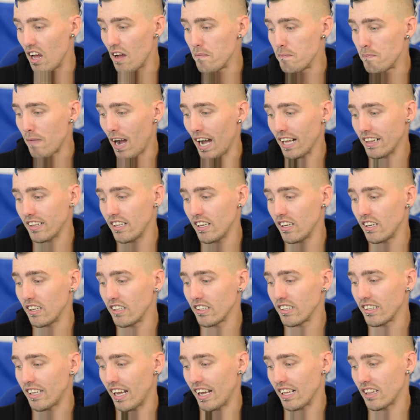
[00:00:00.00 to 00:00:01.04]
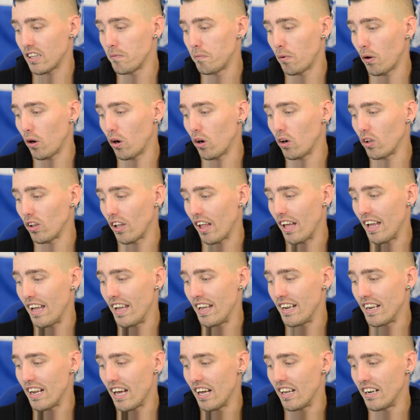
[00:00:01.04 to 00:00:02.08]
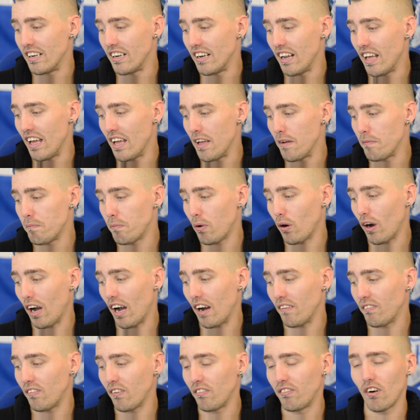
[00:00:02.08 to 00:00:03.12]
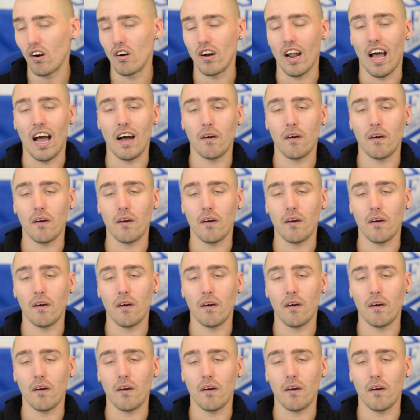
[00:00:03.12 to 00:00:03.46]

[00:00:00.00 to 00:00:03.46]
Mata gets the ball in and it put out for throw.